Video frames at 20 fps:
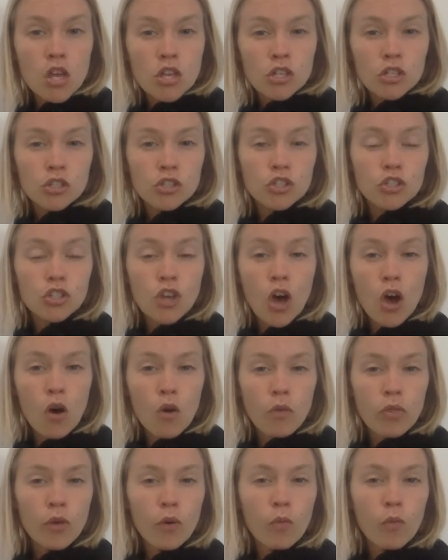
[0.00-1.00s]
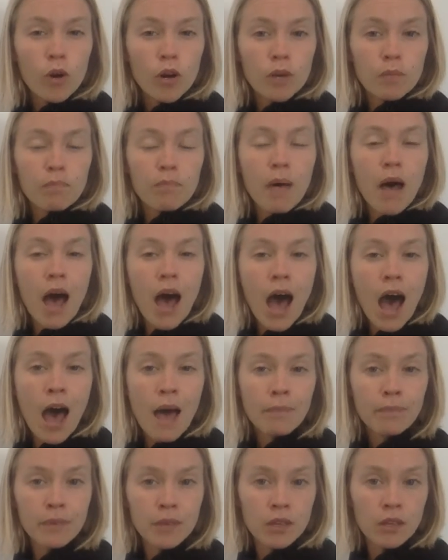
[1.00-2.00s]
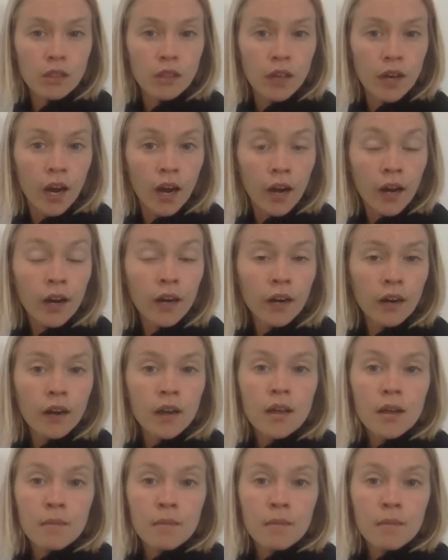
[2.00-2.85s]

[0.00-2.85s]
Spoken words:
So the word popular